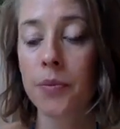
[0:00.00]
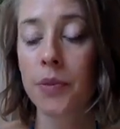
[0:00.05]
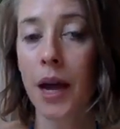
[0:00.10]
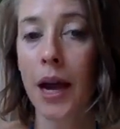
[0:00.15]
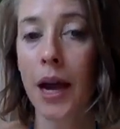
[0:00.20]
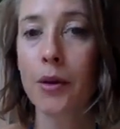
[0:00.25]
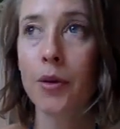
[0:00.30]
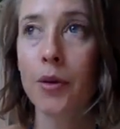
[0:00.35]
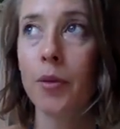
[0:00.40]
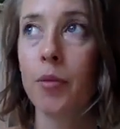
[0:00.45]

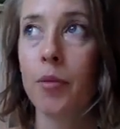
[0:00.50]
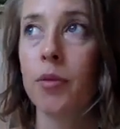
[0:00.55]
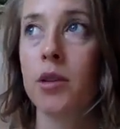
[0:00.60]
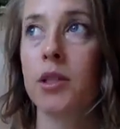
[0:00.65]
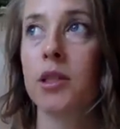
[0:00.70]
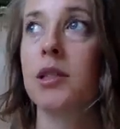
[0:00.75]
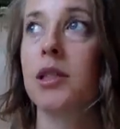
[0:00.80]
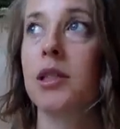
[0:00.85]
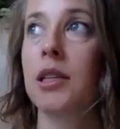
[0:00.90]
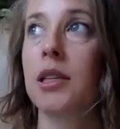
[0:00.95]
I remember
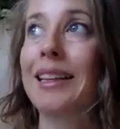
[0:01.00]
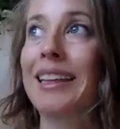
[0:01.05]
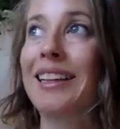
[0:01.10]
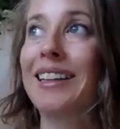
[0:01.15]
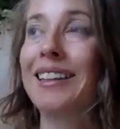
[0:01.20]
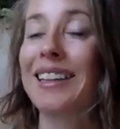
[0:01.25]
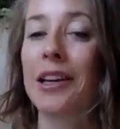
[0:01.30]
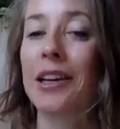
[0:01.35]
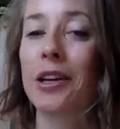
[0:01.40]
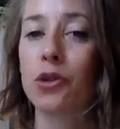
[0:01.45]

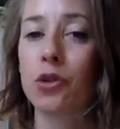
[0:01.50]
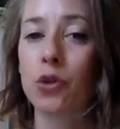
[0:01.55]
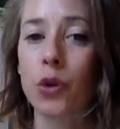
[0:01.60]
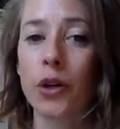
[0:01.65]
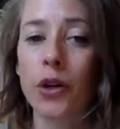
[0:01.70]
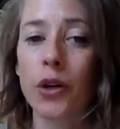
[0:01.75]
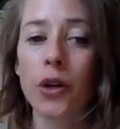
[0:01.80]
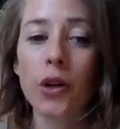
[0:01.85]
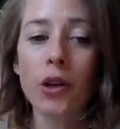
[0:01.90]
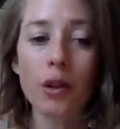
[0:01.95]
distinctly Glennon
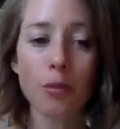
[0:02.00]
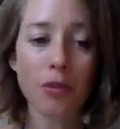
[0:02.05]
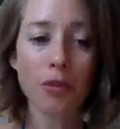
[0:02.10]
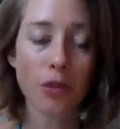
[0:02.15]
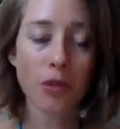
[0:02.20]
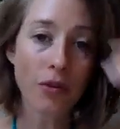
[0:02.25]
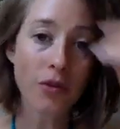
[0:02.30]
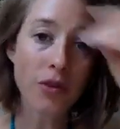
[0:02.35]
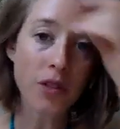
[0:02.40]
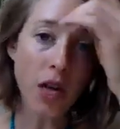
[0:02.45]
Doyle. If
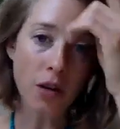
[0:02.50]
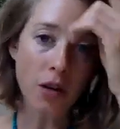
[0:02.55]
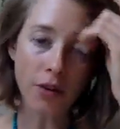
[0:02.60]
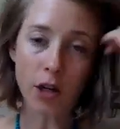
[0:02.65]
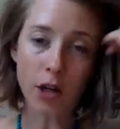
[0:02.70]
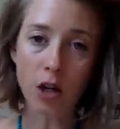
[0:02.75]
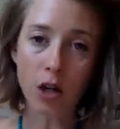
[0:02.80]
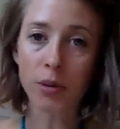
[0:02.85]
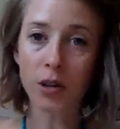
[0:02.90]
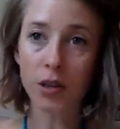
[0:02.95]
you have not read
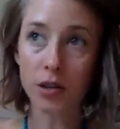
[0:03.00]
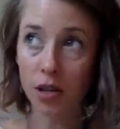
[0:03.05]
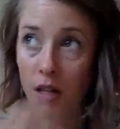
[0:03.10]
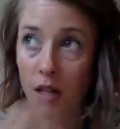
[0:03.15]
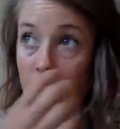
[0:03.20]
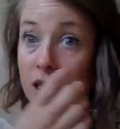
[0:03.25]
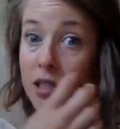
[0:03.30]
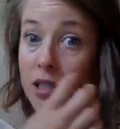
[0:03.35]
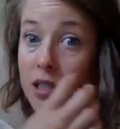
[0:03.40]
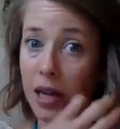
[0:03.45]
her book
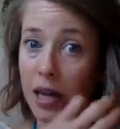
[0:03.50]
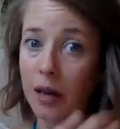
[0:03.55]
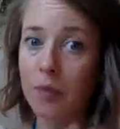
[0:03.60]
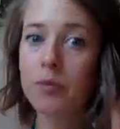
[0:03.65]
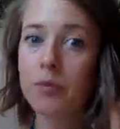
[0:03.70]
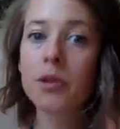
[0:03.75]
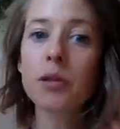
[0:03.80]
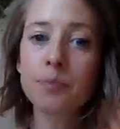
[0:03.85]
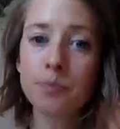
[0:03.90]
Untamed,